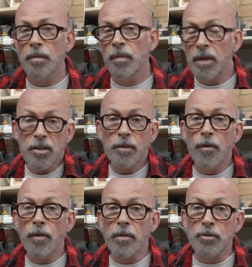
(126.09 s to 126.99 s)
These give a
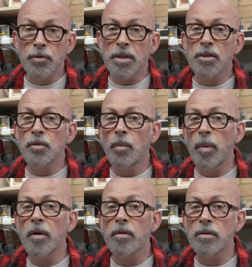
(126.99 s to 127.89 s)
very traditional
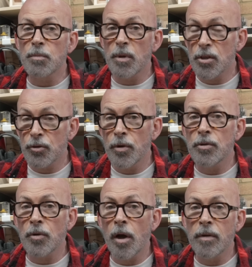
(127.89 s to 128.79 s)
appearance, but the
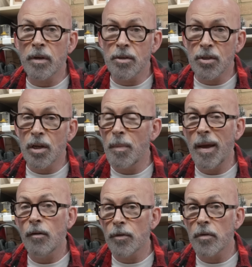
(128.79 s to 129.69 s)
screwdriver can slip
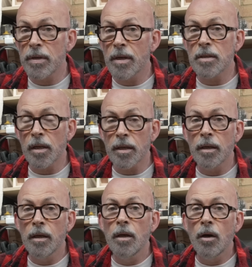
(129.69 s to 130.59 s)
out very easily,
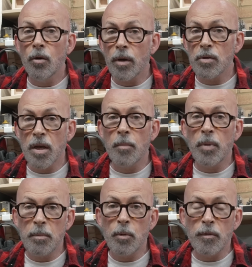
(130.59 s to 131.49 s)
although some
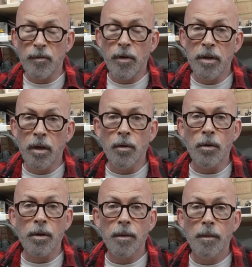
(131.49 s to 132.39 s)
people prefer their
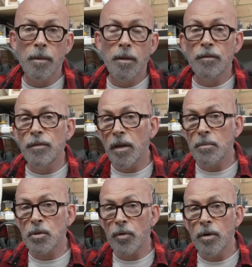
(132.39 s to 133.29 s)
look.
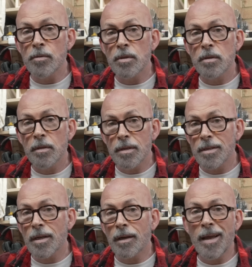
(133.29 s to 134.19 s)
Phillips screws. This
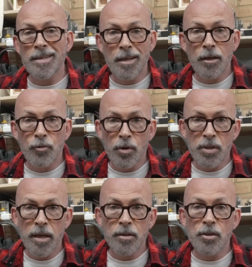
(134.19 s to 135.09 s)
is the classic
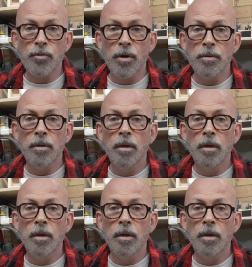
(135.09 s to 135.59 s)
crosshead screw.